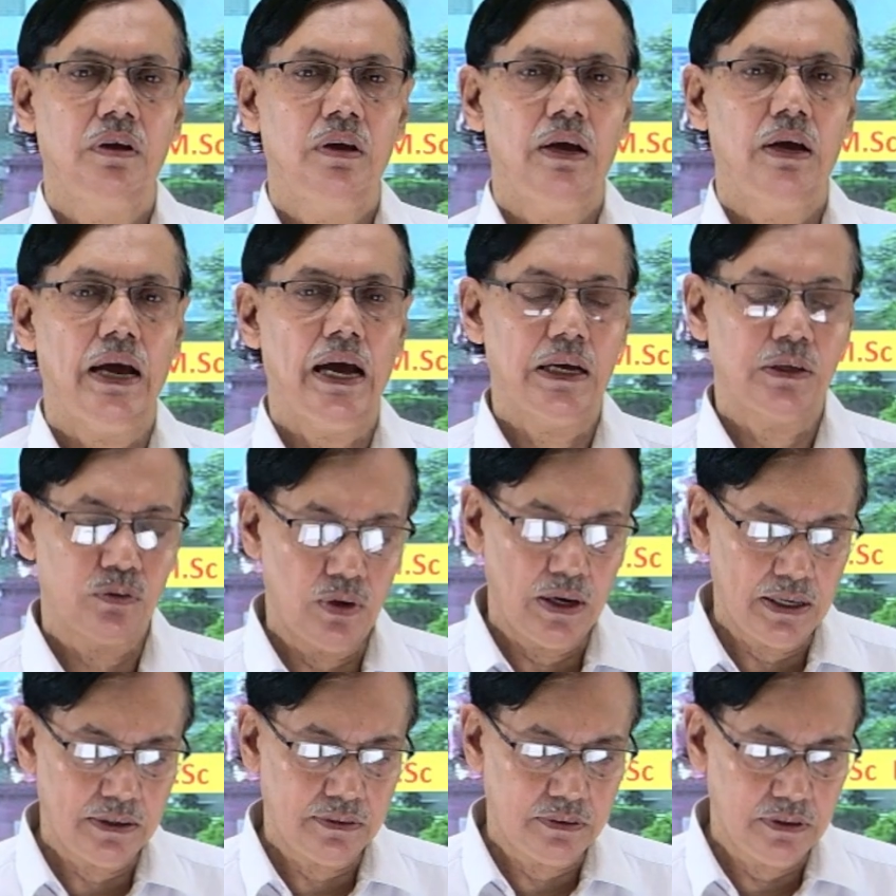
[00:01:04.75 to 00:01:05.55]
as well
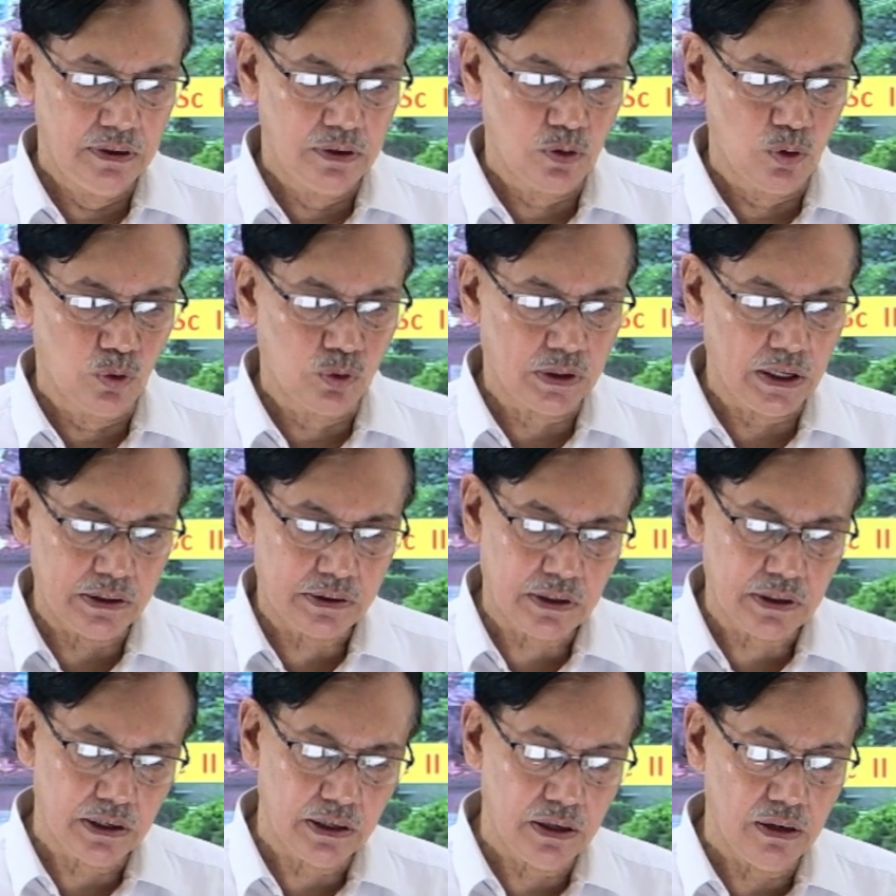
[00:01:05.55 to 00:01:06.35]
as the
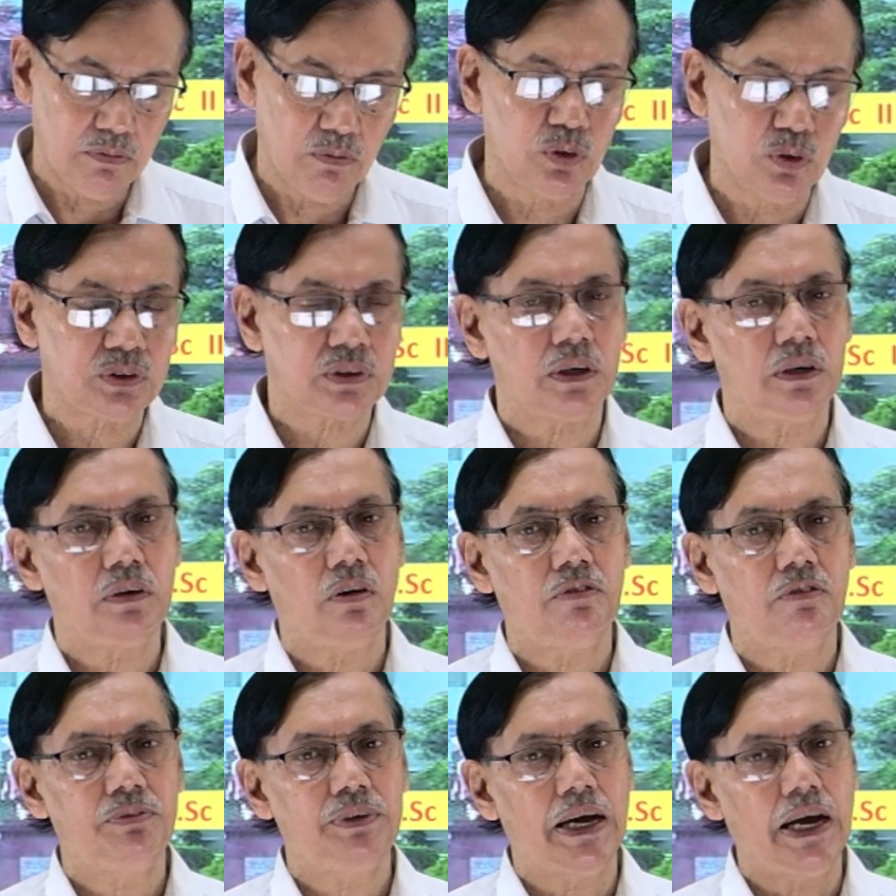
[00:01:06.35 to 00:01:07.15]
rotational motion
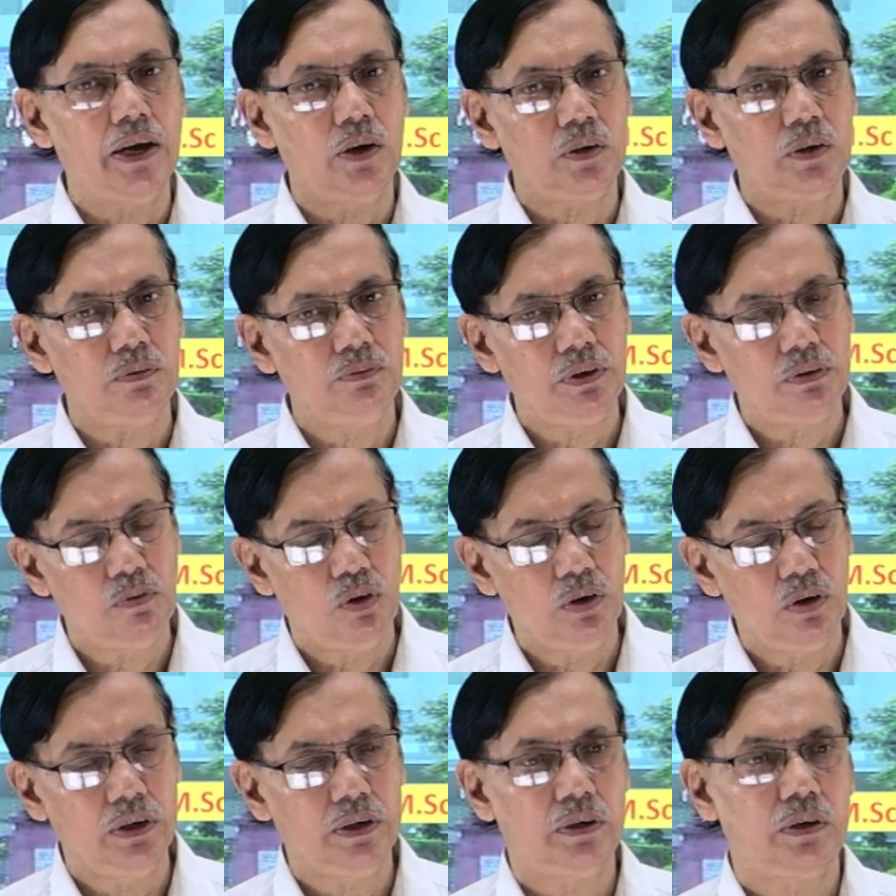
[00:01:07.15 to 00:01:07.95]
of diatomic
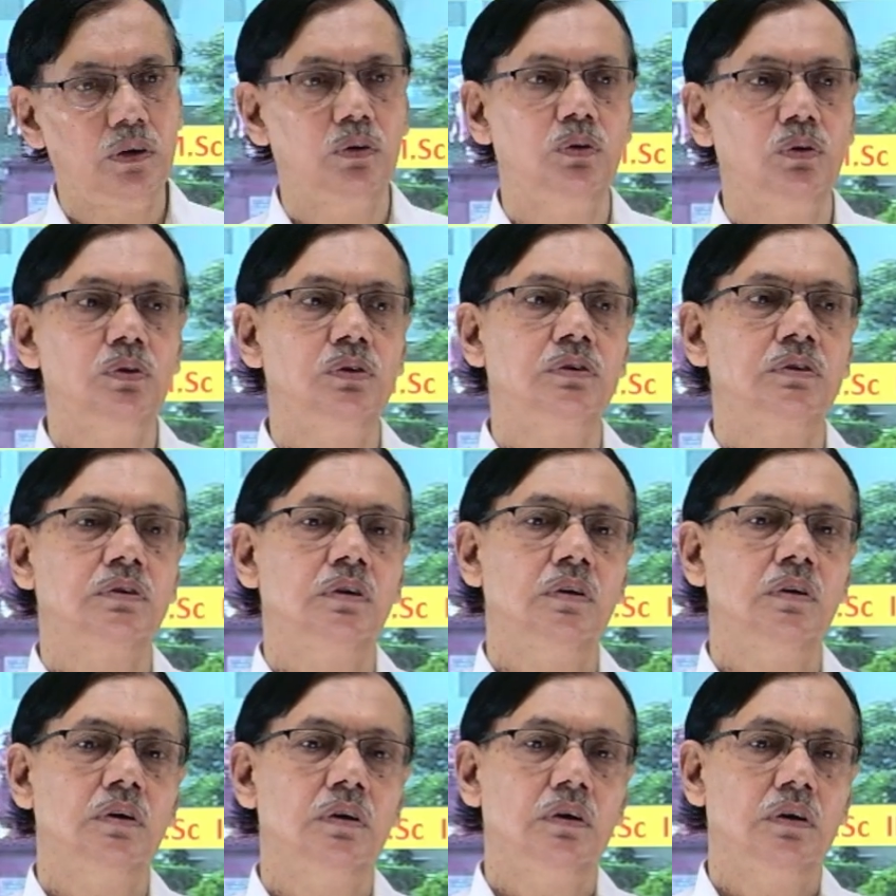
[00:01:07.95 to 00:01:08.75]
molecules
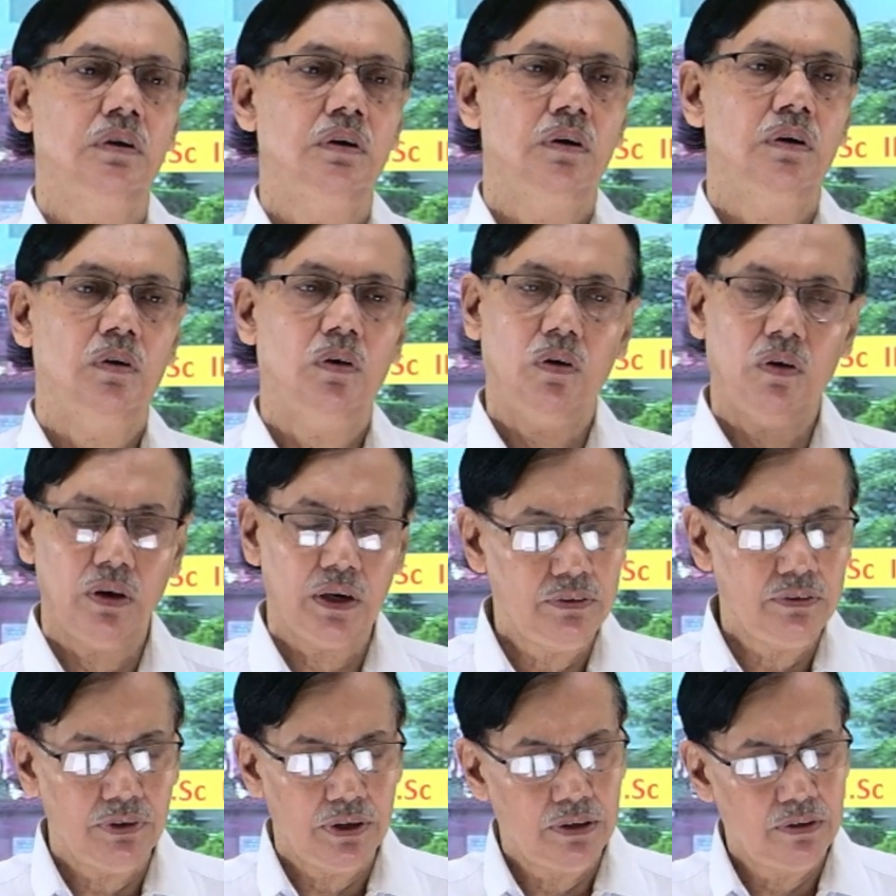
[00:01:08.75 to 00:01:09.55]
or
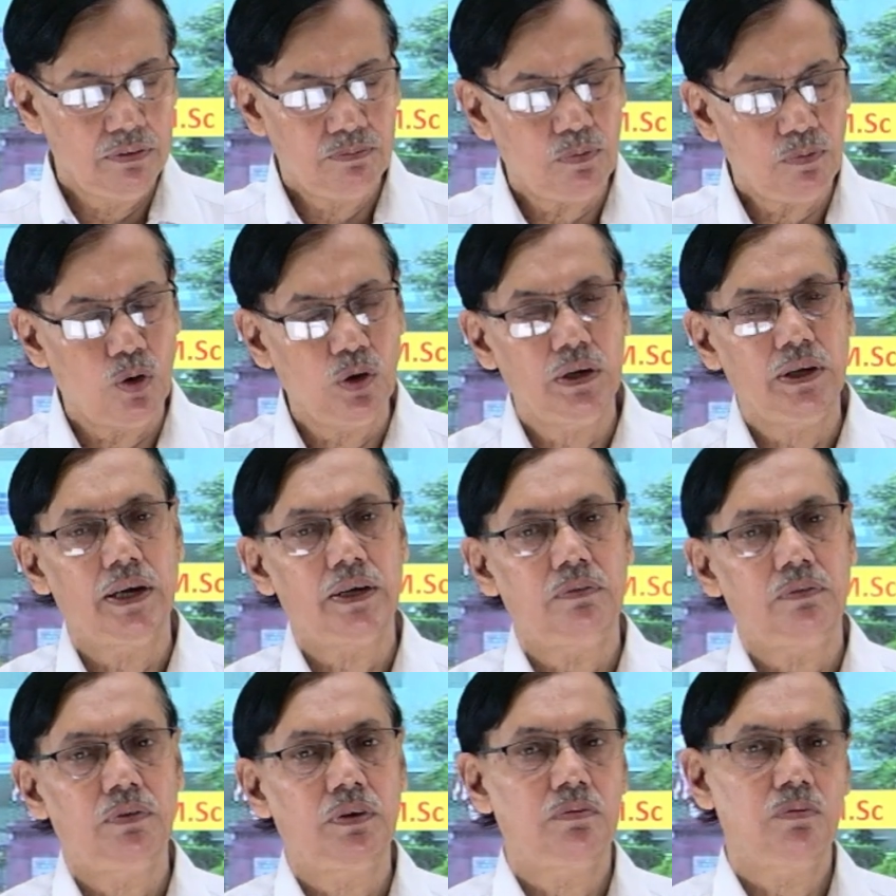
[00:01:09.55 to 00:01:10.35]
even
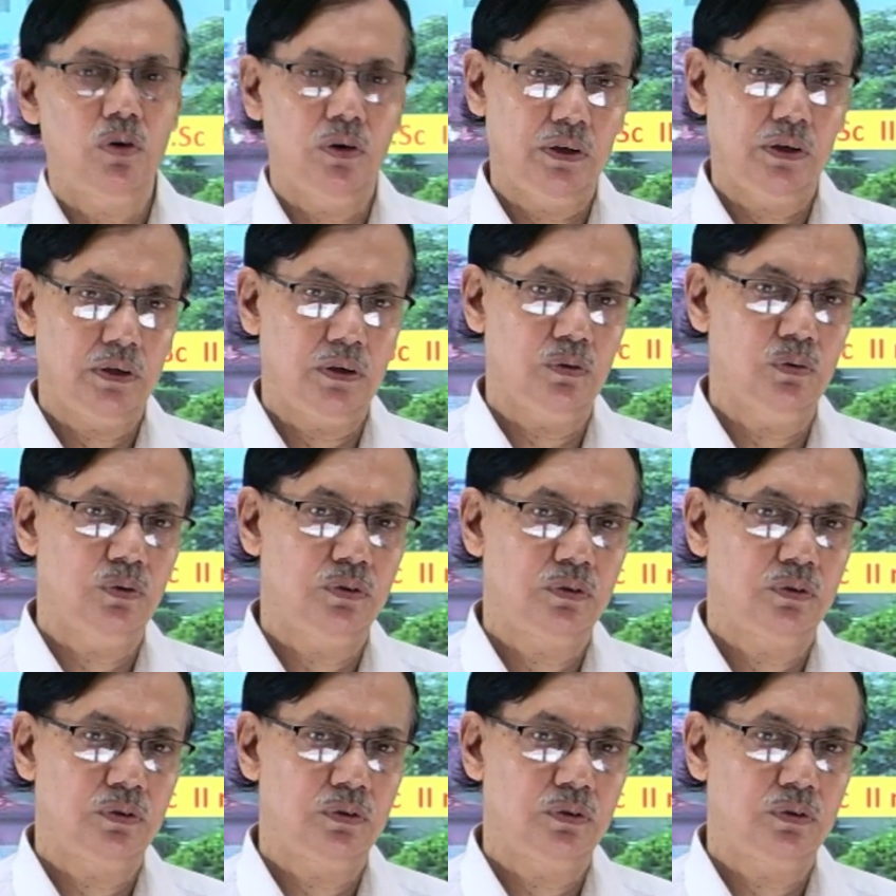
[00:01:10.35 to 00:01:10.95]
polyatomic molecules.